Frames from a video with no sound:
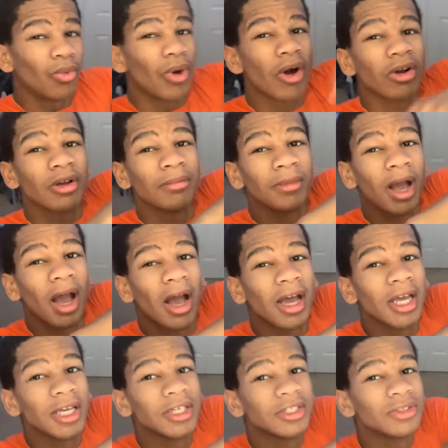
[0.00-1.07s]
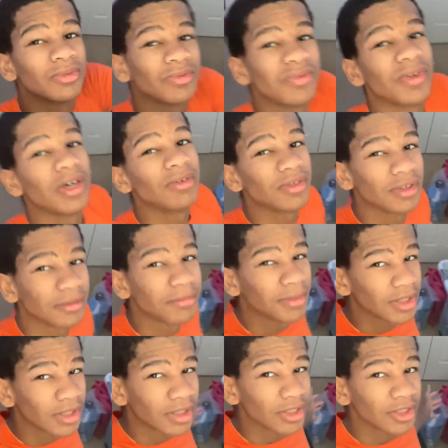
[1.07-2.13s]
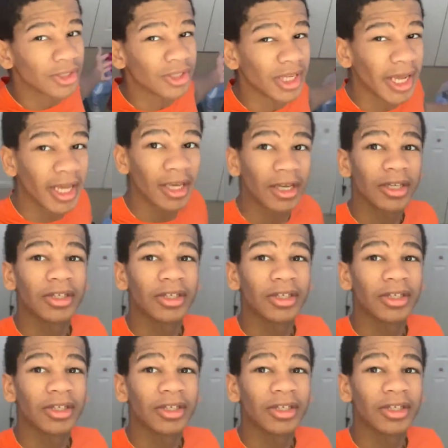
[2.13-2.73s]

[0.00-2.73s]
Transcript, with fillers: Welcome guys, welcome to day